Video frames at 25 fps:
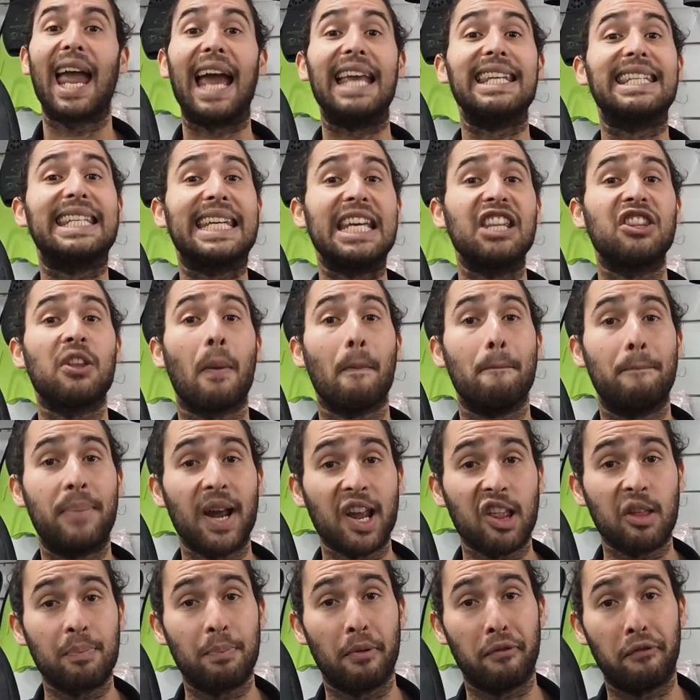and to get the
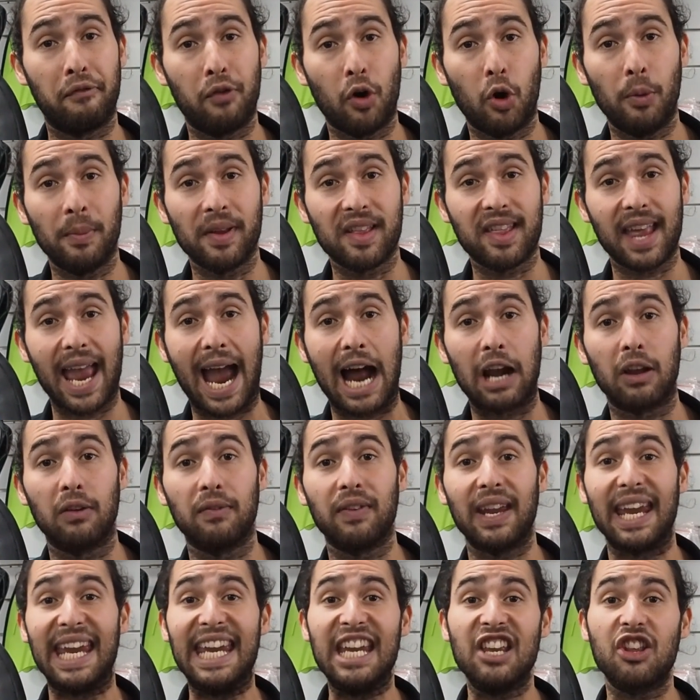best performance out of
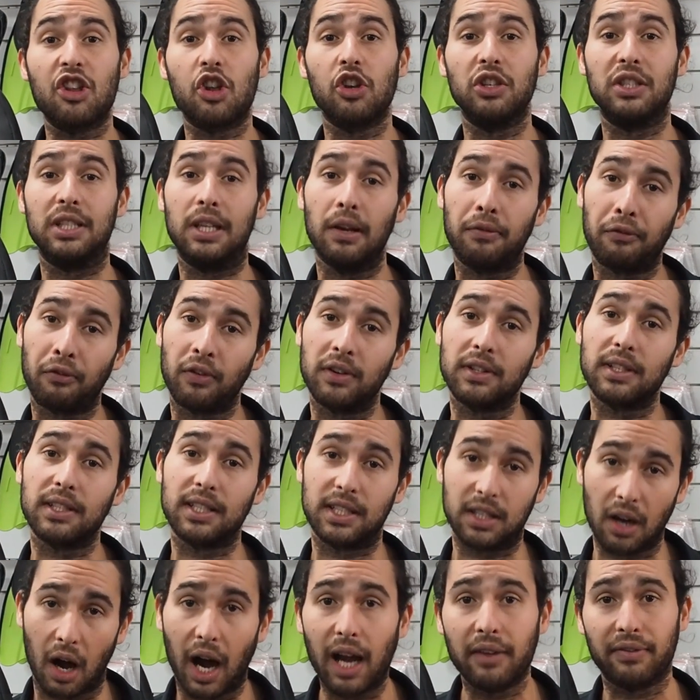each different
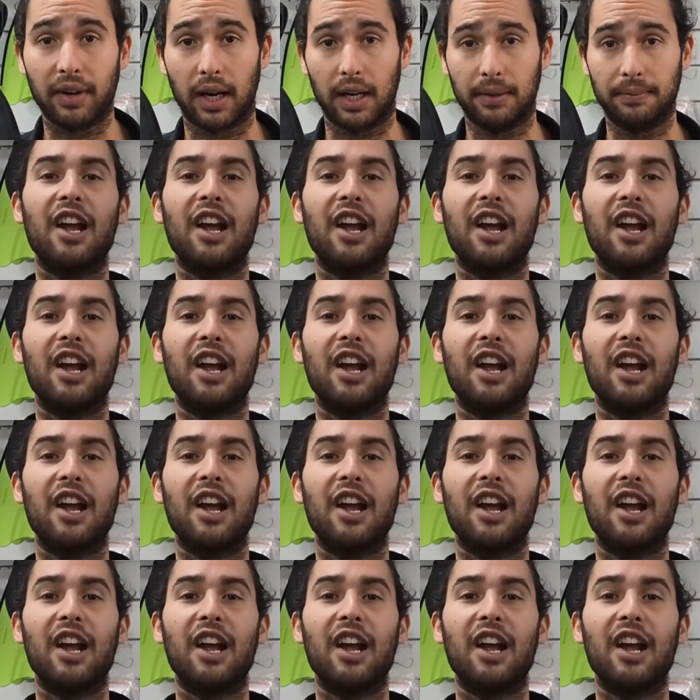diver.